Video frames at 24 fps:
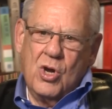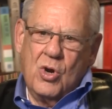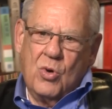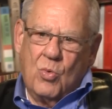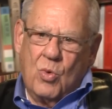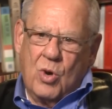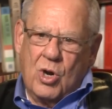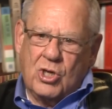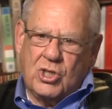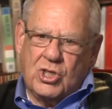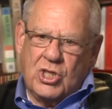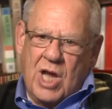
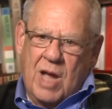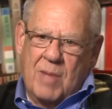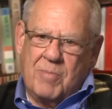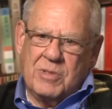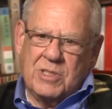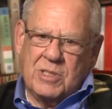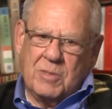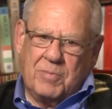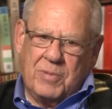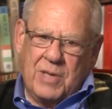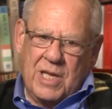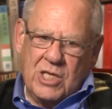Workshop
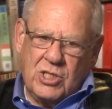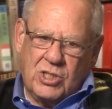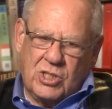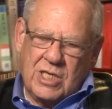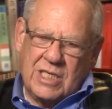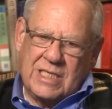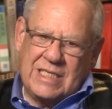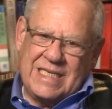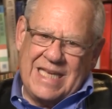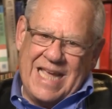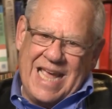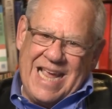is a place
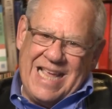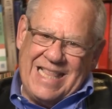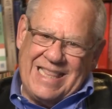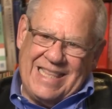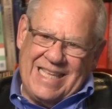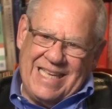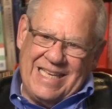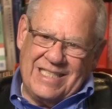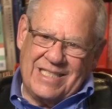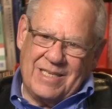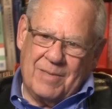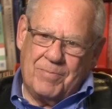to take
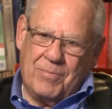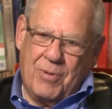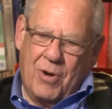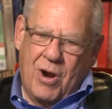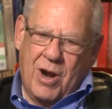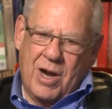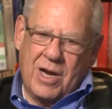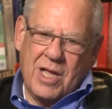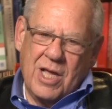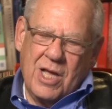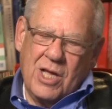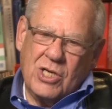things
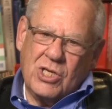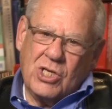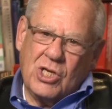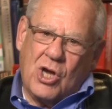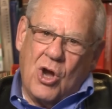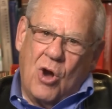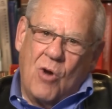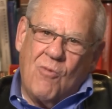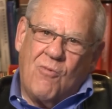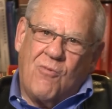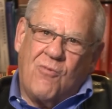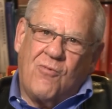apart, to
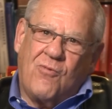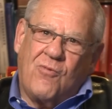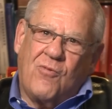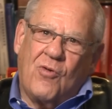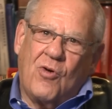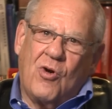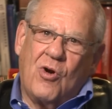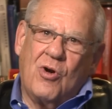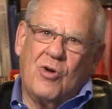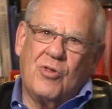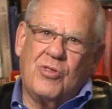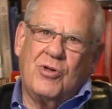go
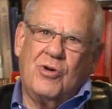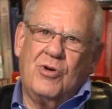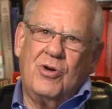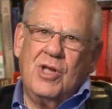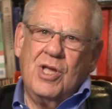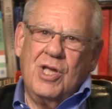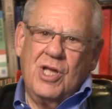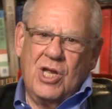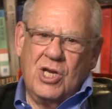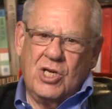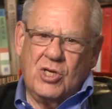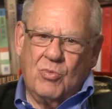further
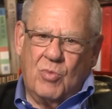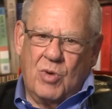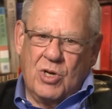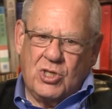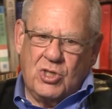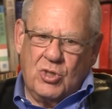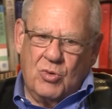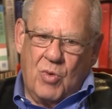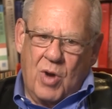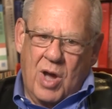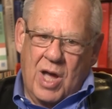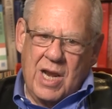into
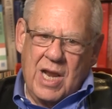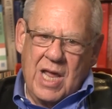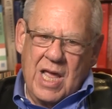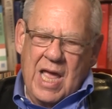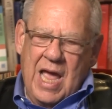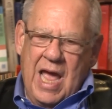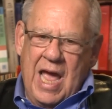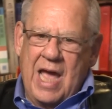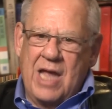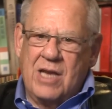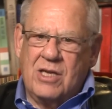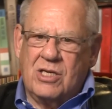what you want,
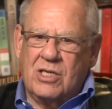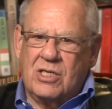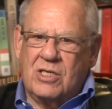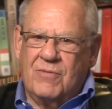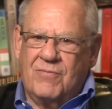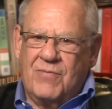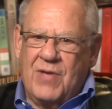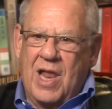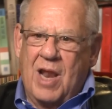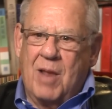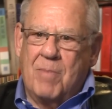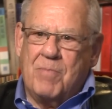and to
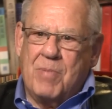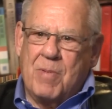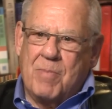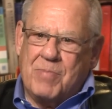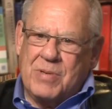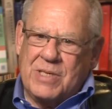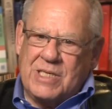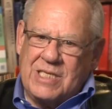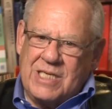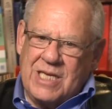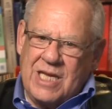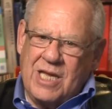develop a
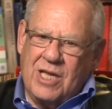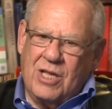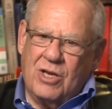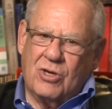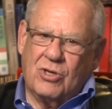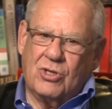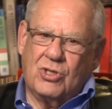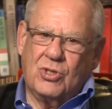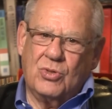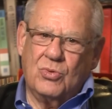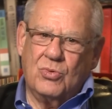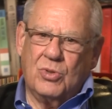
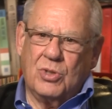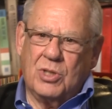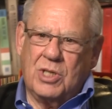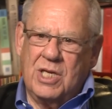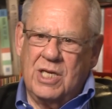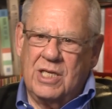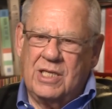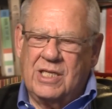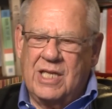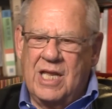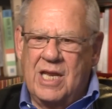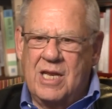particular
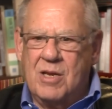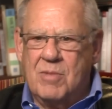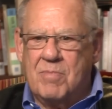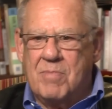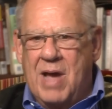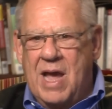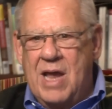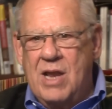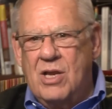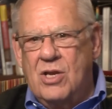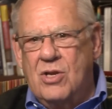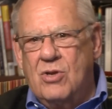toolkit that you
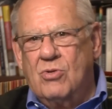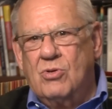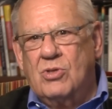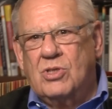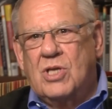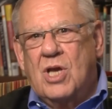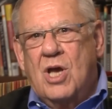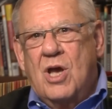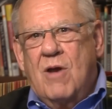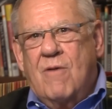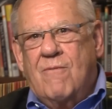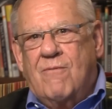might
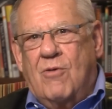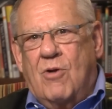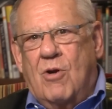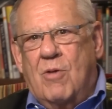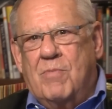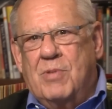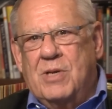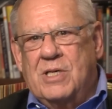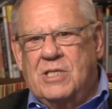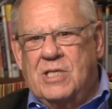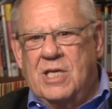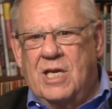use for a
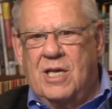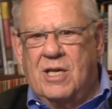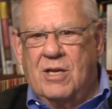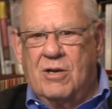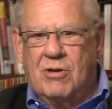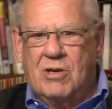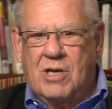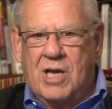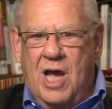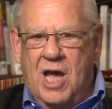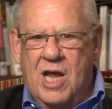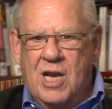
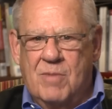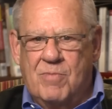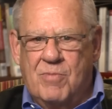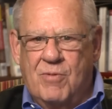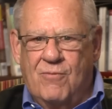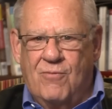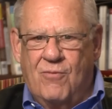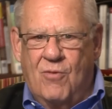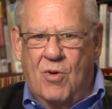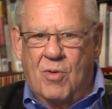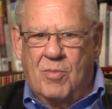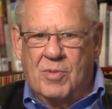particular kind of
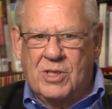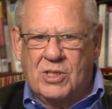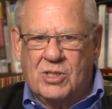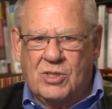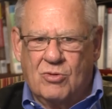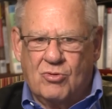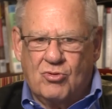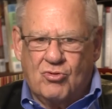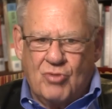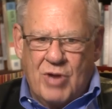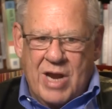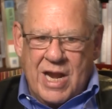performance.
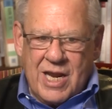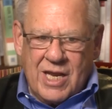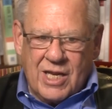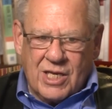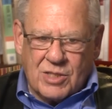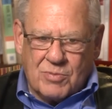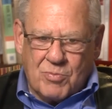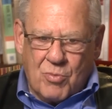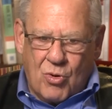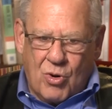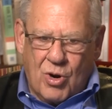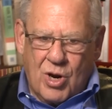So, training
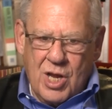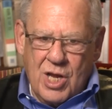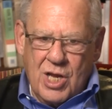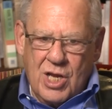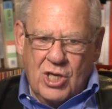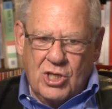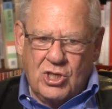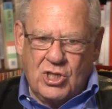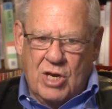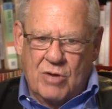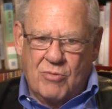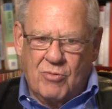is more
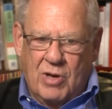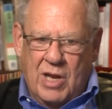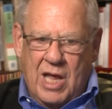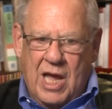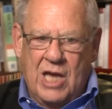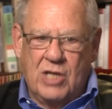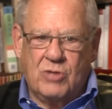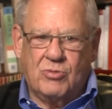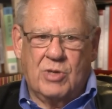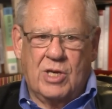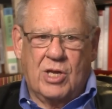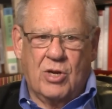
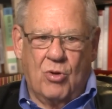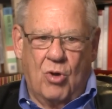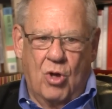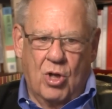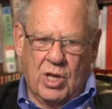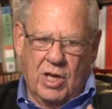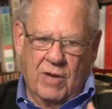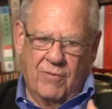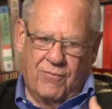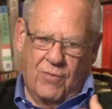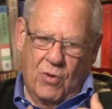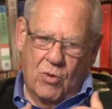generalized. We can all
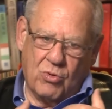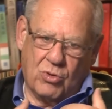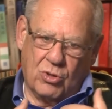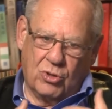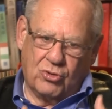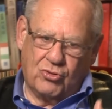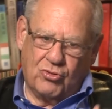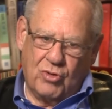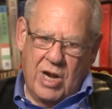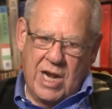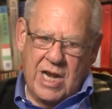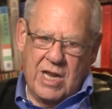get vocal
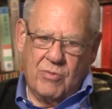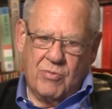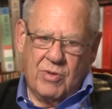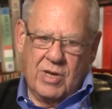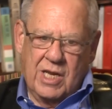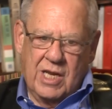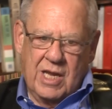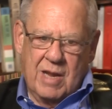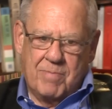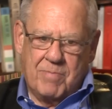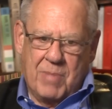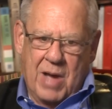training, we
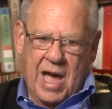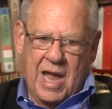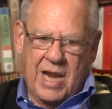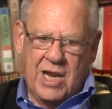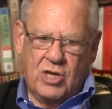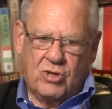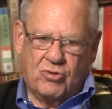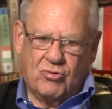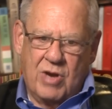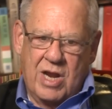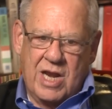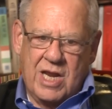can get
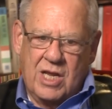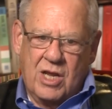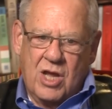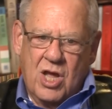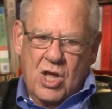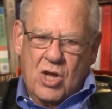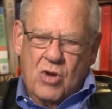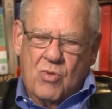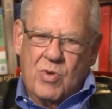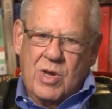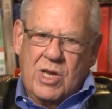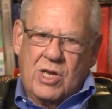body training,
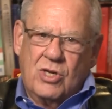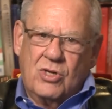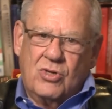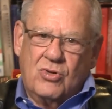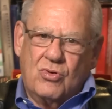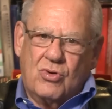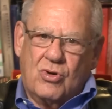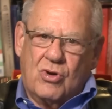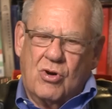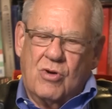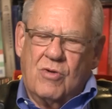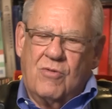we can
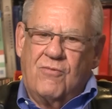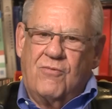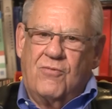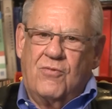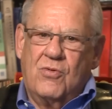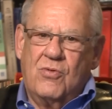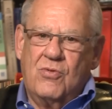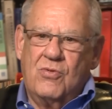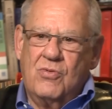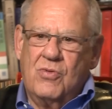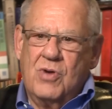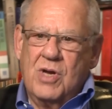do kung
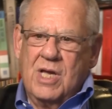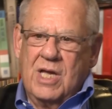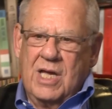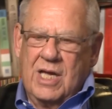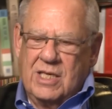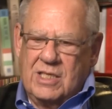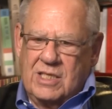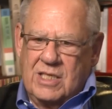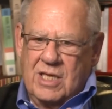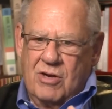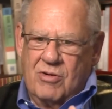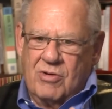fu,
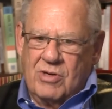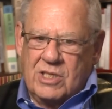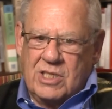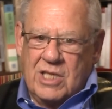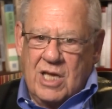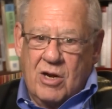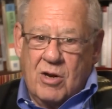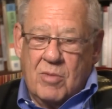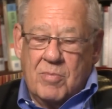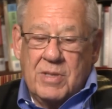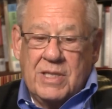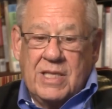etc.,
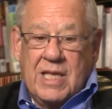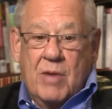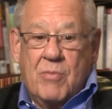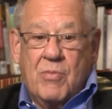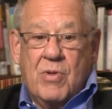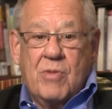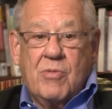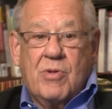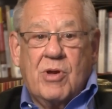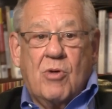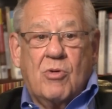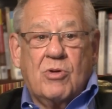etc. But then
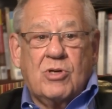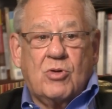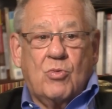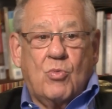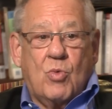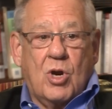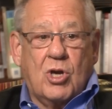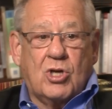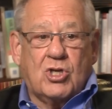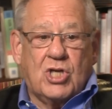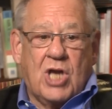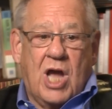when we go into
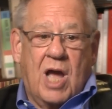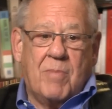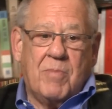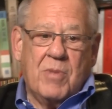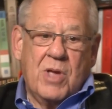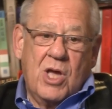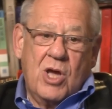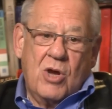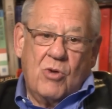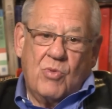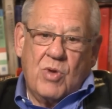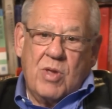workshop,
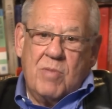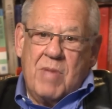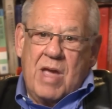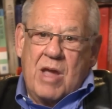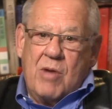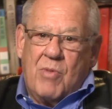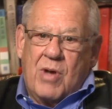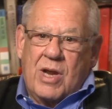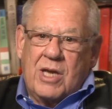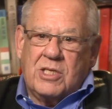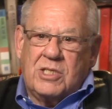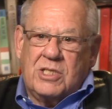we may
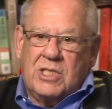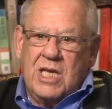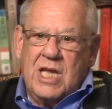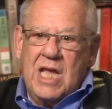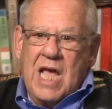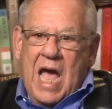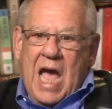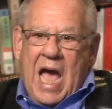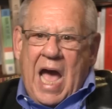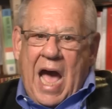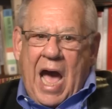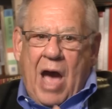want to
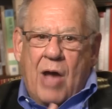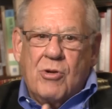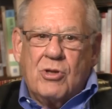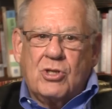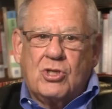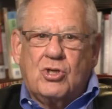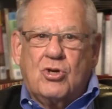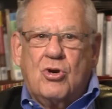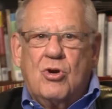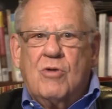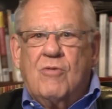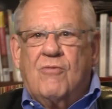see how does
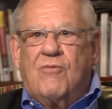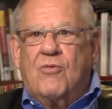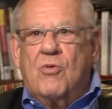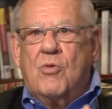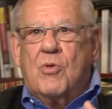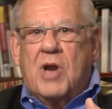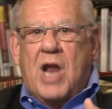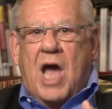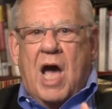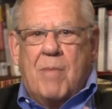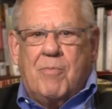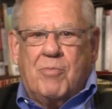kung
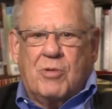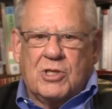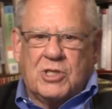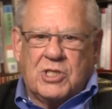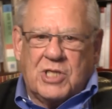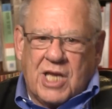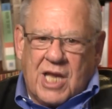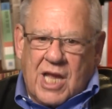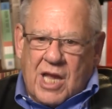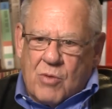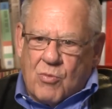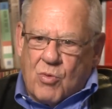fu and opera
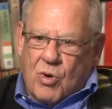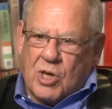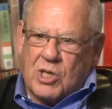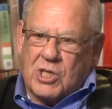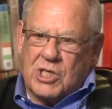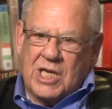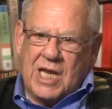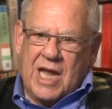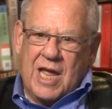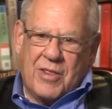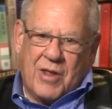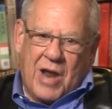singing work
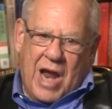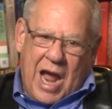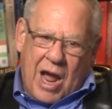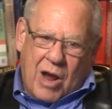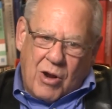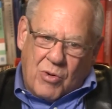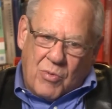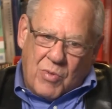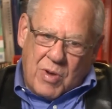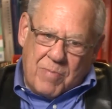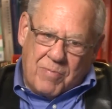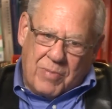together? How
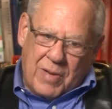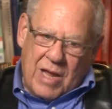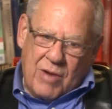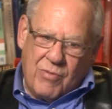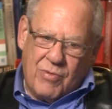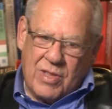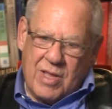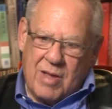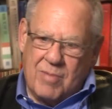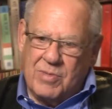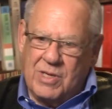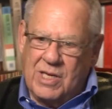can we play
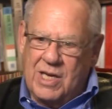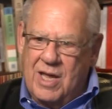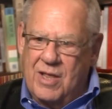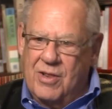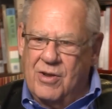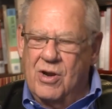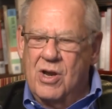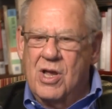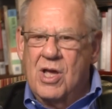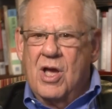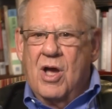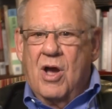with them
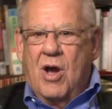together?